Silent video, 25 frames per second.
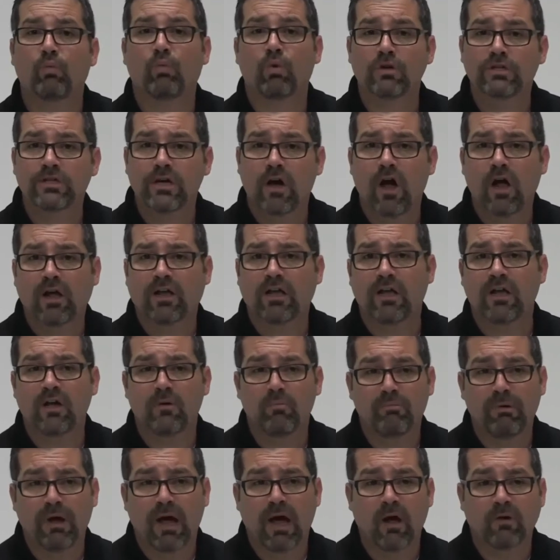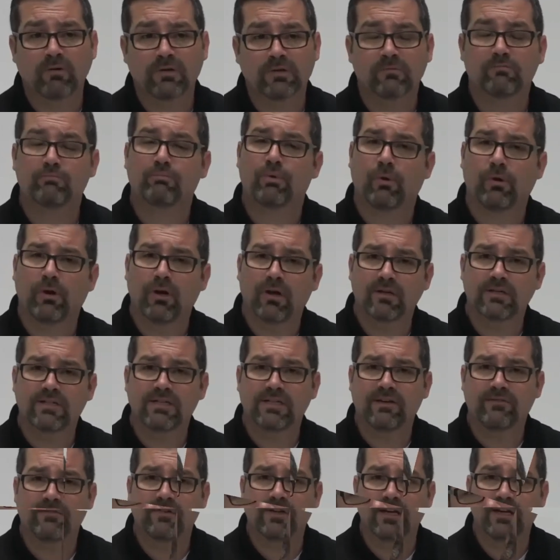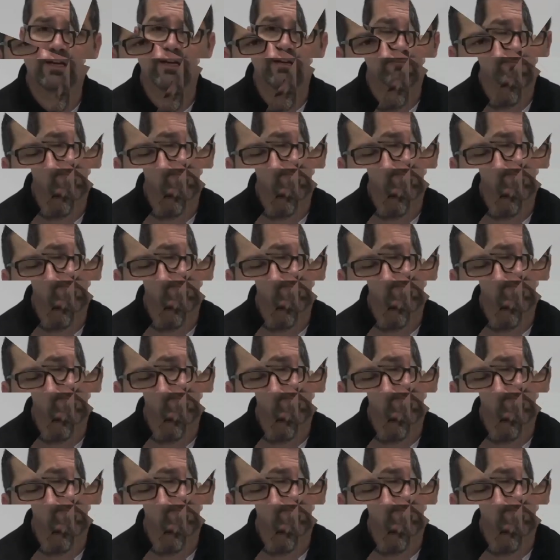we're talking about productivity.